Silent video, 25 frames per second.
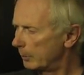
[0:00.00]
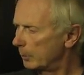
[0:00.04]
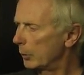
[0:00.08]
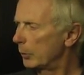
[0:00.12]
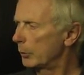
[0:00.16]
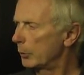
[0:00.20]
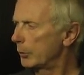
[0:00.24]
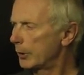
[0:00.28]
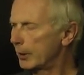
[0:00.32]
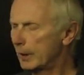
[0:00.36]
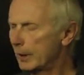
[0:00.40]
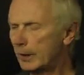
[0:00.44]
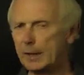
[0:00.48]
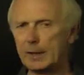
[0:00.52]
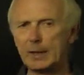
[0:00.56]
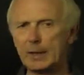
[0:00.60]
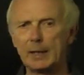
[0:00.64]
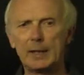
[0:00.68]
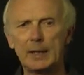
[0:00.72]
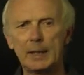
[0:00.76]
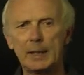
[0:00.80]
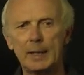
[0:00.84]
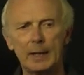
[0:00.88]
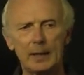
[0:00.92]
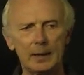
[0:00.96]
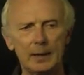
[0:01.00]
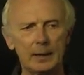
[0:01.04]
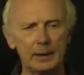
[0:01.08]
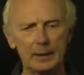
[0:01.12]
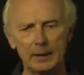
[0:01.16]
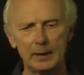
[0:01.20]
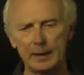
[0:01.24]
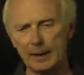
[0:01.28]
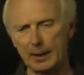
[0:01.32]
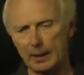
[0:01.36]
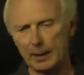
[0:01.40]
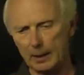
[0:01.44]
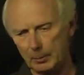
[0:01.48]
motions in the air.
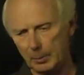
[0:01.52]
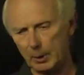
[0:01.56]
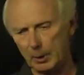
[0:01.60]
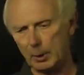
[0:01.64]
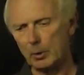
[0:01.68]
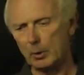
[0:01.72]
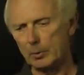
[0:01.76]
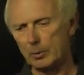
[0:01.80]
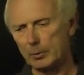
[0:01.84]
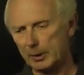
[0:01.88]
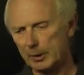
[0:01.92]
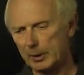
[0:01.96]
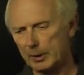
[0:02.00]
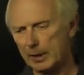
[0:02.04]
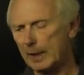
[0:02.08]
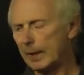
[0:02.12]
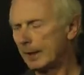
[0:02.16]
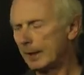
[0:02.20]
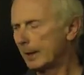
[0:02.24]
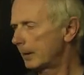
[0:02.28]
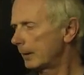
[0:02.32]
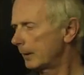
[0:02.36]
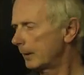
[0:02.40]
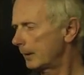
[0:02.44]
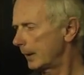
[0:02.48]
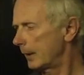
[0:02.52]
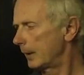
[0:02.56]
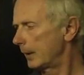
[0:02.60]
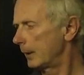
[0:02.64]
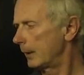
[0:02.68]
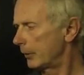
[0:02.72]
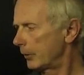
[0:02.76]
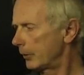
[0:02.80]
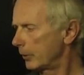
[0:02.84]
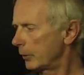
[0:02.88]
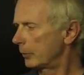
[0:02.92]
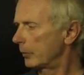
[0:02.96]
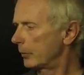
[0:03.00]
The air becomes lighter than
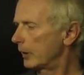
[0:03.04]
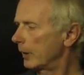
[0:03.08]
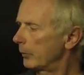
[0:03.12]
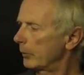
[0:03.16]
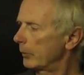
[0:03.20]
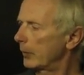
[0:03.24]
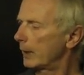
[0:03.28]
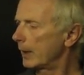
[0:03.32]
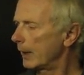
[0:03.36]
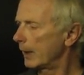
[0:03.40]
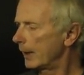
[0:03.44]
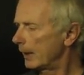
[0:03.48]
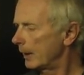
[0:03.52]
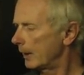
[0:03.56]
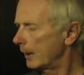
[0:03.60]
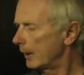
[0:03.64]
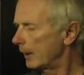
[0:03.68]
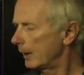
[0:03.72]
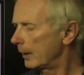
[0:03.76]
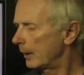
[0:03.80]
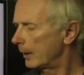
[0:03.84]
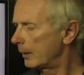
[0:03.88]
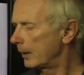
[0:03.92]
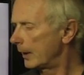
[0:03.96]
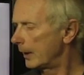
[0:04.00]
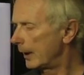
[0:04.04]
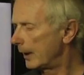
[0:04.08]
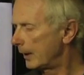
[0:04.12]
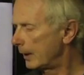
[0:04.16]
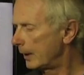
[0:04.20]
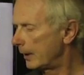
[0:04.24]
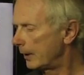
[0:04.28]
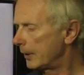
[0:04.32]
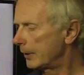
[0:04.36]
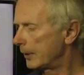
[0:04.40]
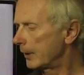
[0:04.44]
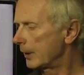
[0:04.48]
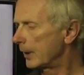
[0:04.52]
the surrounding air, and
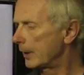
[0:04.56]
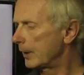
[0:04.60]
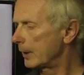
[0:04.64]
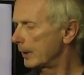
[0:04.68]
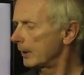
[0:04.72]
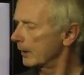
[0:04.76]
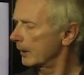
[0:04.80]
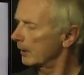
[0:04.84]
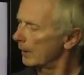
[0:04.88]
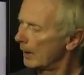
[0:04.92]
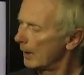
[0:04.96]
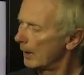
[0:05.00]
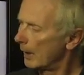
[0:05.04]
eddies start.